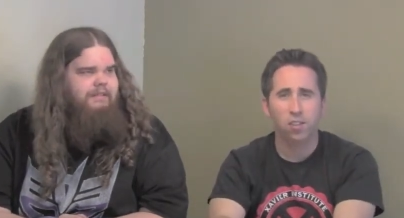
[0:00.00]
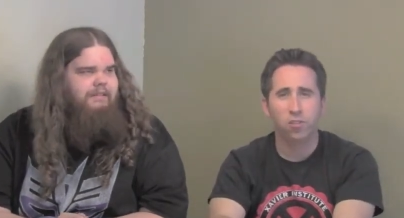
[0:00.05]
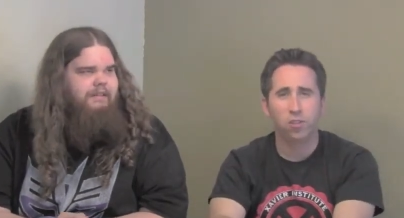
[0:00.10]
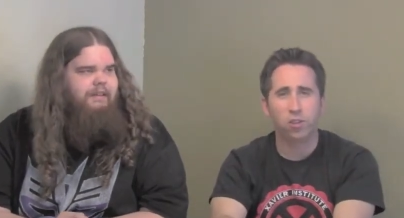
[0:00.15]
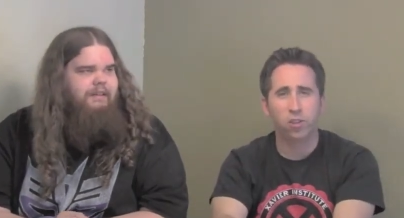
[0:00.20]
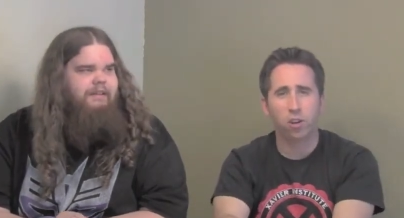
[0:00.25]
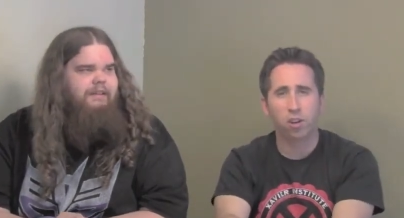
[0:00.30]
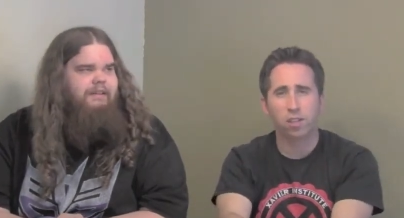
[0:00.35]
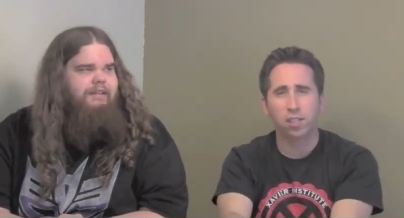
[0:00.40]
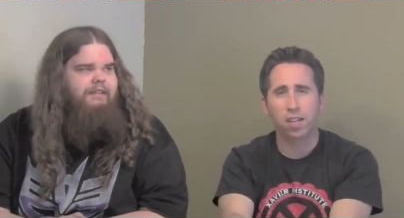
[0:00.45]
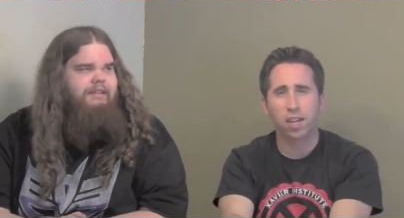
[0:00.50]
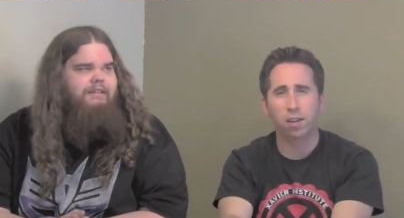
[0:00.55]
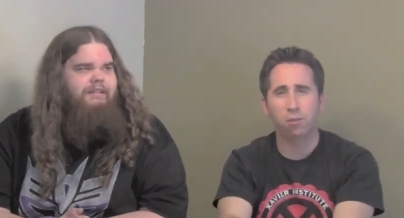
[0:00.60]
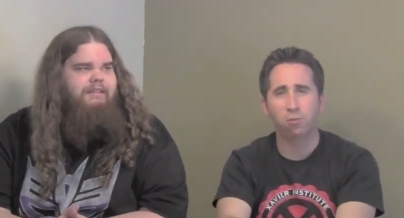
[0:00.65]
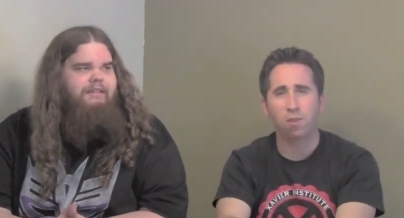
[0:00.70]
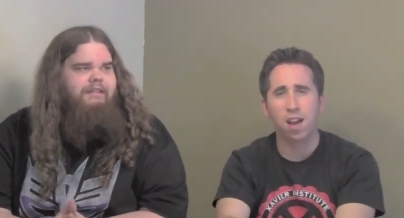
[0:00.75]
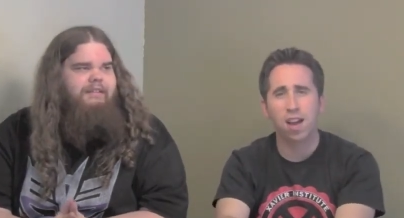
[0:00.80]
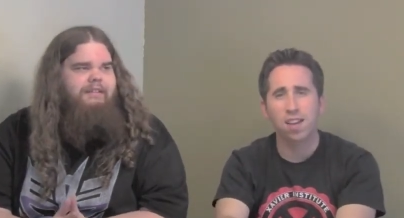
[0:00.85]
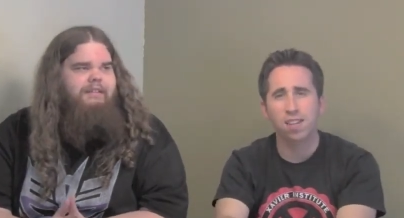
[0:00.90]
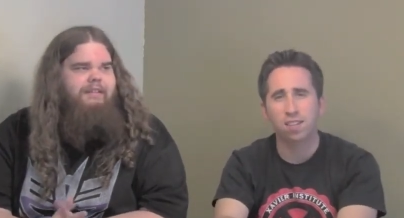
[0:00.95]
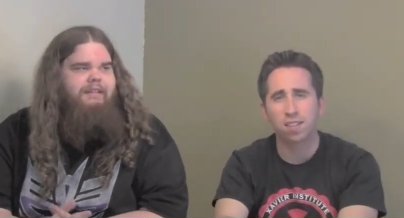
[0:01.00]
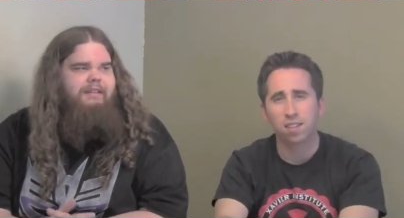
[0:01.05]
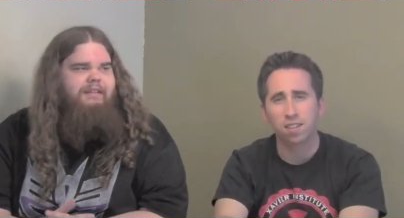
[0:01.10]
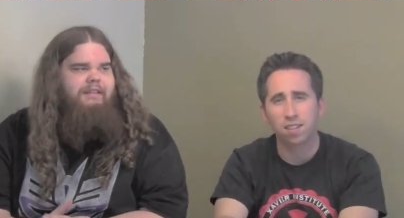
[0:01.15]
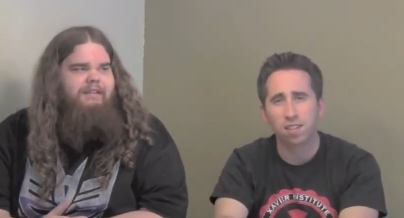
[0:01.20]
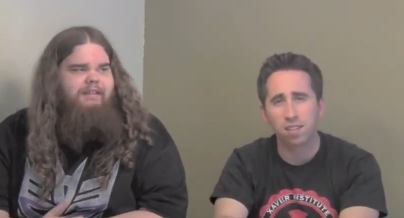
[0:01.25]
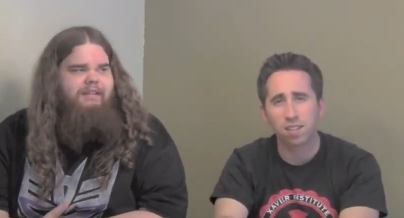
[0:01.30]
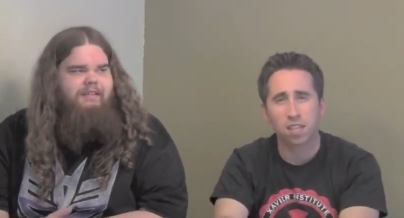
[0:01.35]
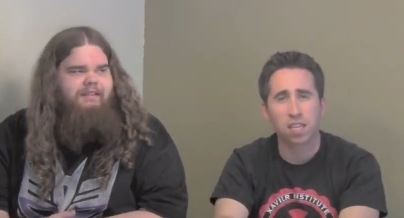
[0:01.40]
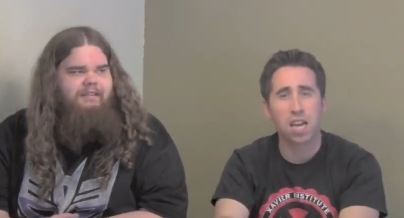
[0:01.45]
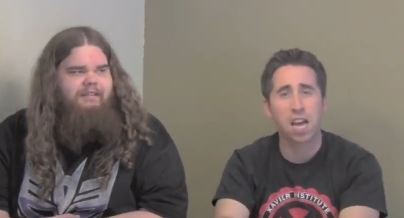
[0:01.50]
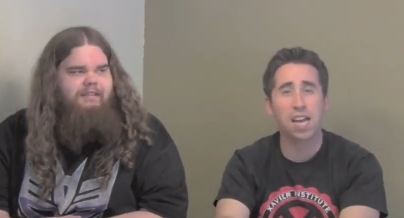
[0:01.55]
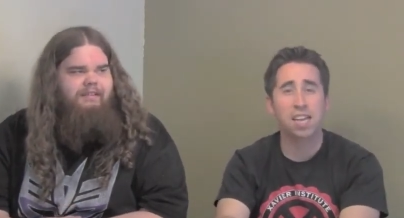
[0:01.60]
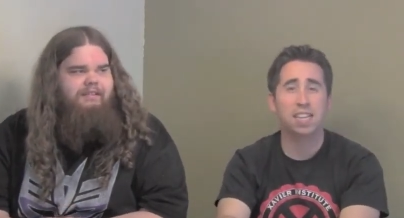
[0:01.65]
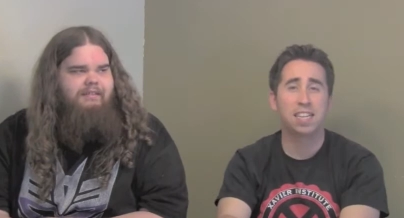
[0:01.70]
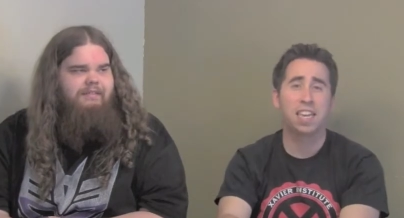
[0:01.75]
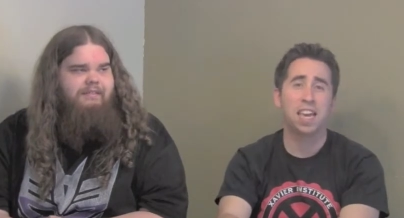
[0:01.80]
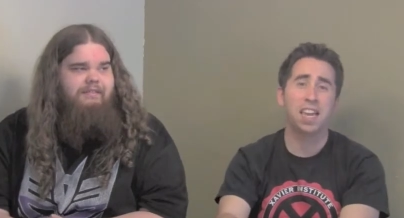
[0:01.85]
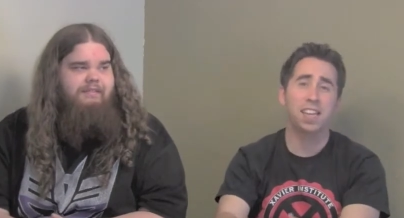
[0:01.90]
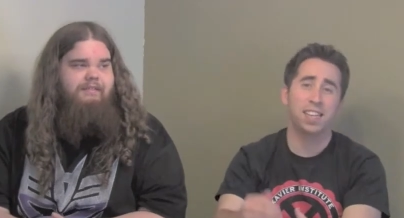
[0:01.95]
Speaker 1: The Dark Knight Rises
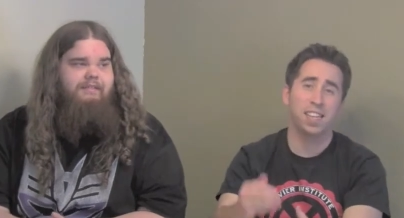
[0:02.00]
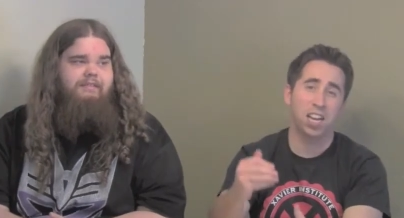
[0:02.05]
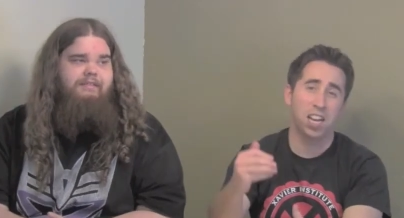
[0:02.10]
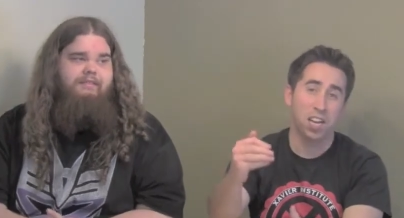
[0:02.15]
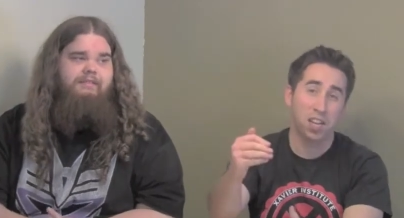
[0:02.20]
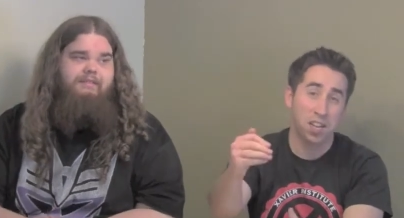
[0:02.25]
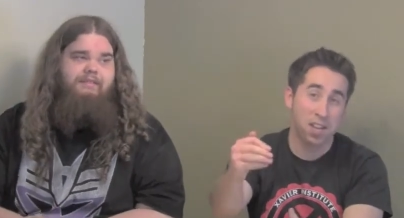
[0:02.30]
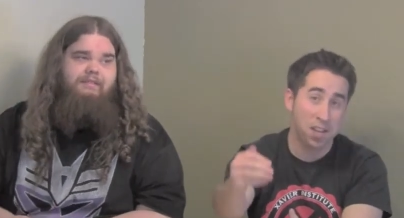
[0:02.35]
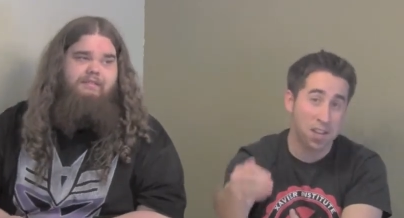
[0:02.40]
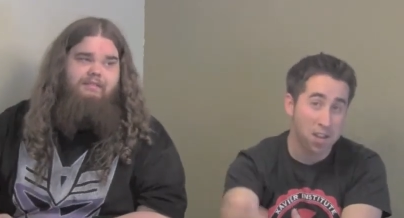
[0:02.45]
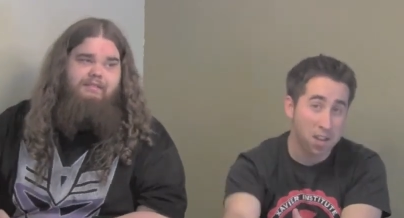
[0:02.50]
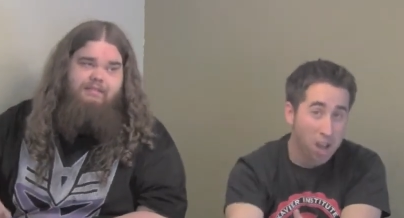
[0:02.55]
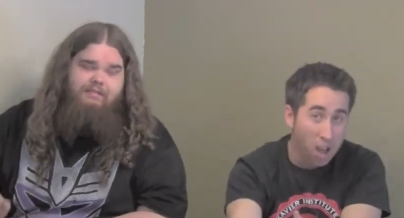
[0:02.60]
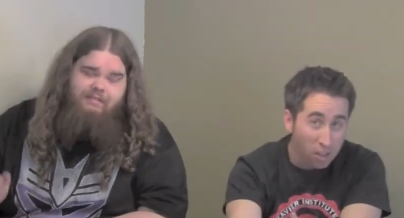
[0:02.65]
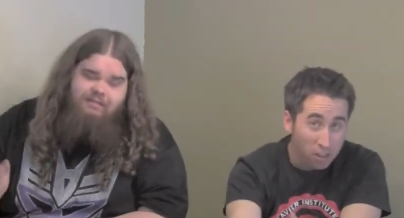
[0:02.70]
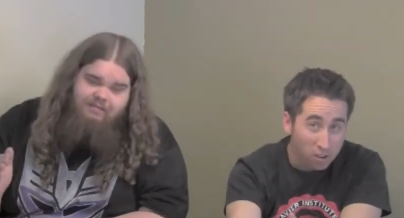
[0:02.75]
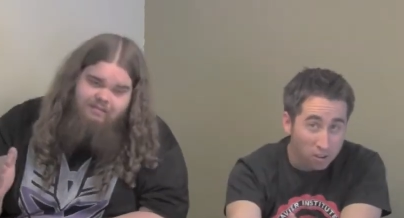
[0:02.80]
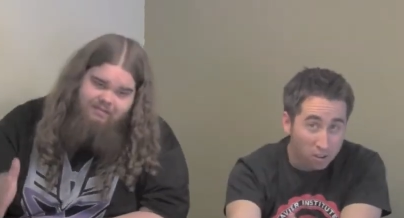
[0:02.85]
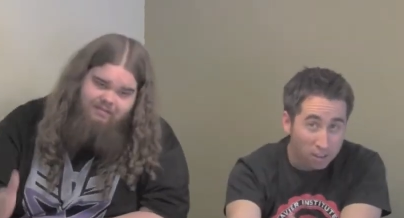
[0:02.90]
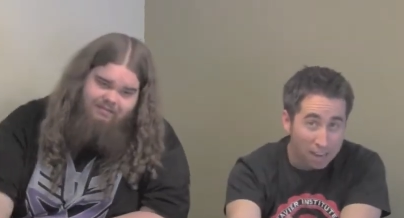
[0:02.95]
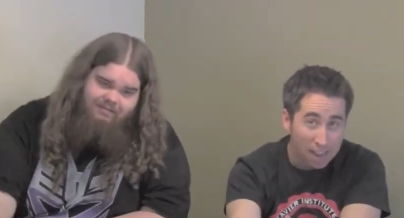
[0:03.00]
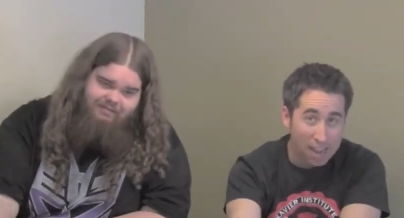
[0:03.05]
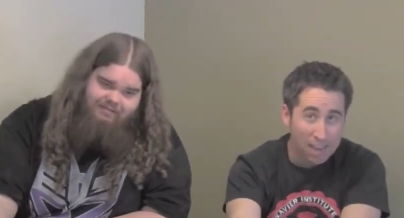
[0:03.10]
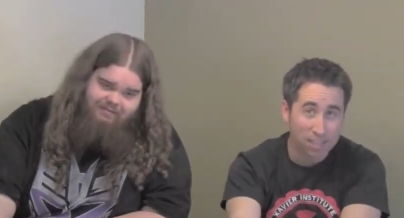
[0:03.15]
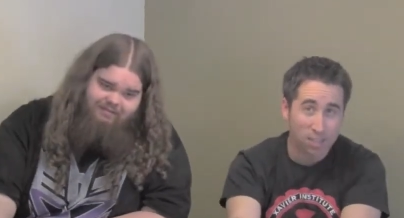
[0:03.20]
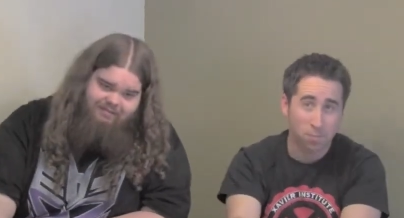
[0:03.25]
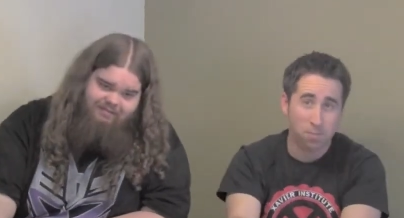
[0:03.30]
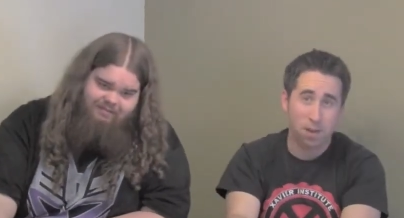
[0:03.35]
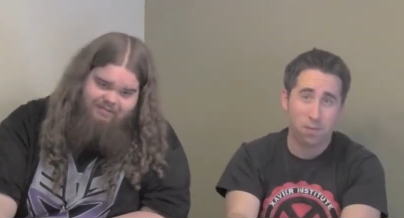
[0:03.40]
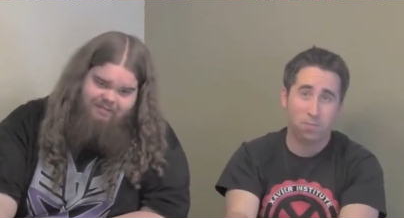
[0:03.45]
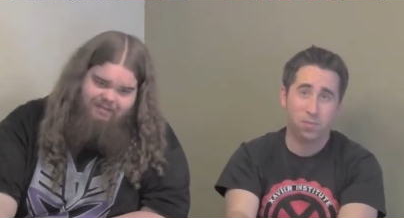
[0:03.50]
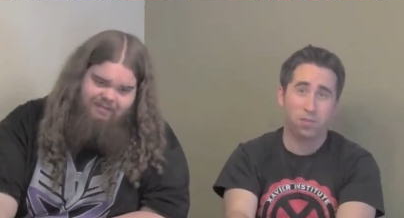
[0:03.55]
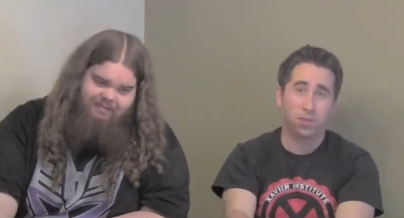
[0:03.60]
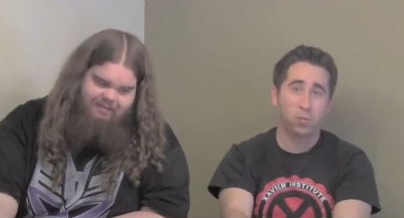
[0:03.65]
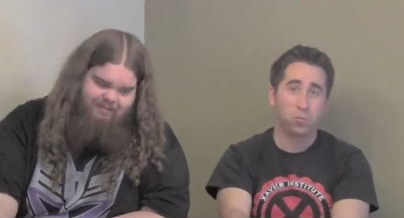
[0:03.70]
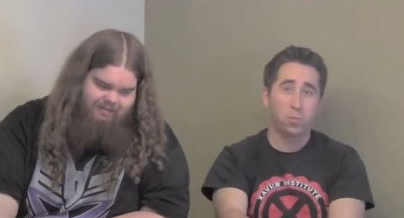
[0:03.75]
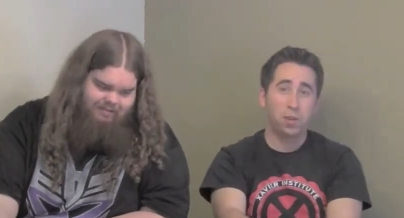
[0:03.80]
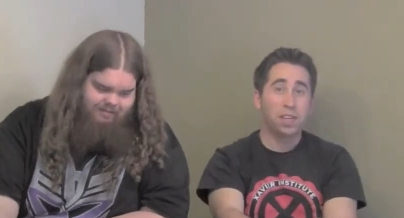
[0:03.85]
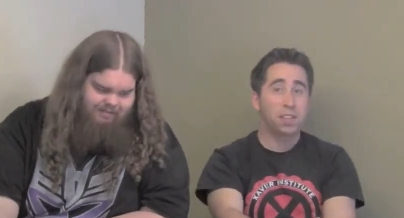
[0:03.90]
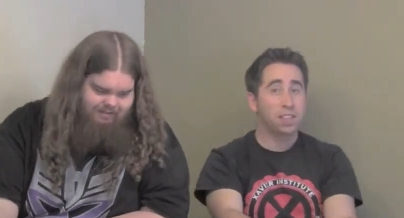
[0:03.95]
got yet another cast member
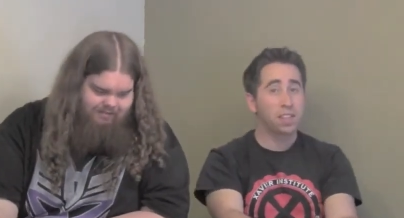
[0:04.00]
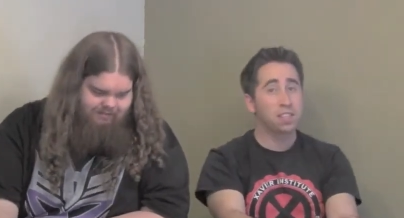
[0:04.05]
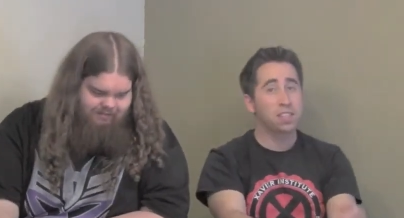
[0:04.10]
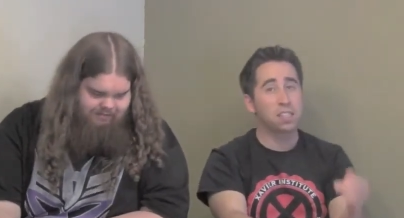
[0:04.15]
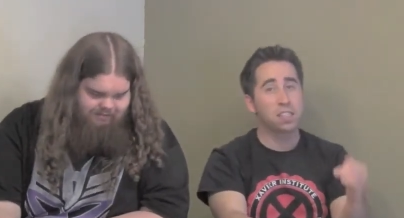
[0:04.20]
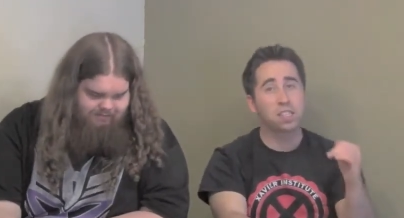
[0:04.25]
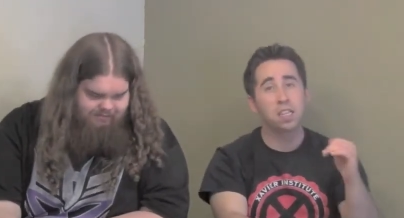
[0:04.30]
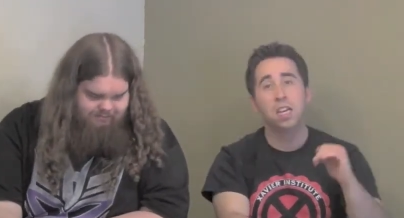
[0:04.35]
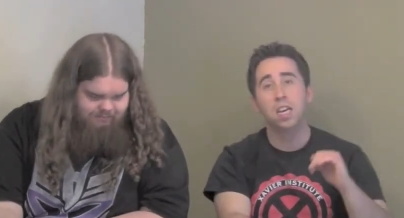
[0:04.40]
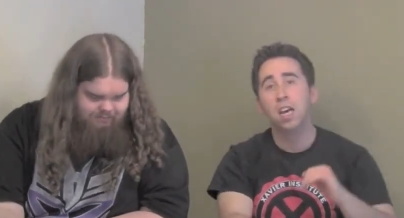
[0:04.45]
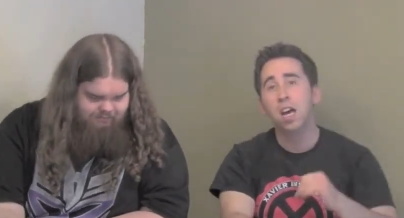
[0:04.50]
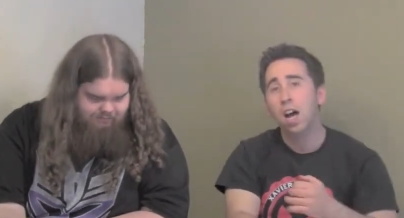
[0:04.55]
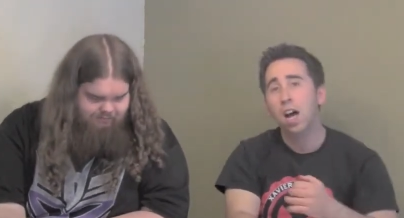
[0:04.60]
this week. This is,